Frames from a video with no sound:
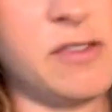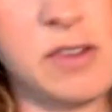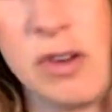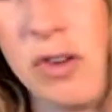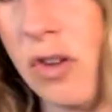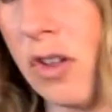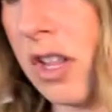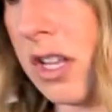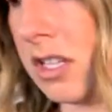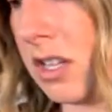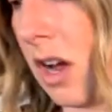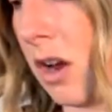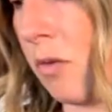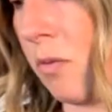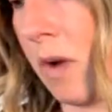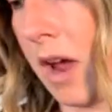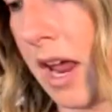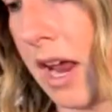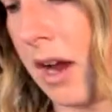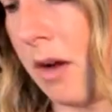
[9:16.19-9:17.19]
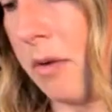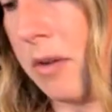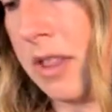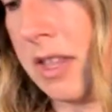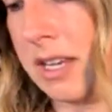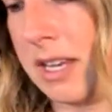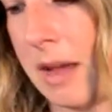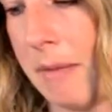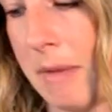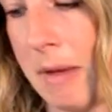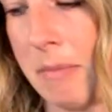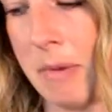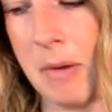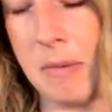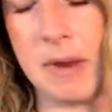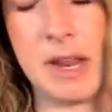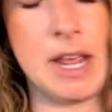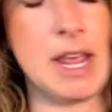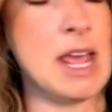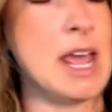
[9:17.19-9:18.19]
if you do this on wet hair with the
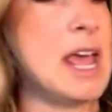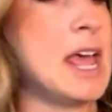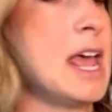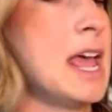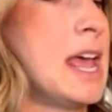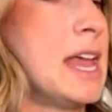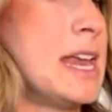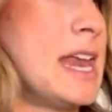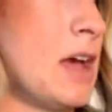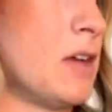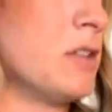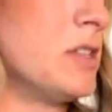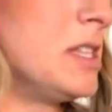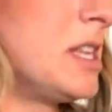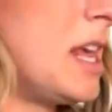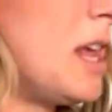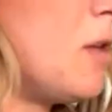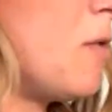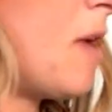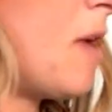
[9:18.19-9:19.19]
demi-permanent. Now, say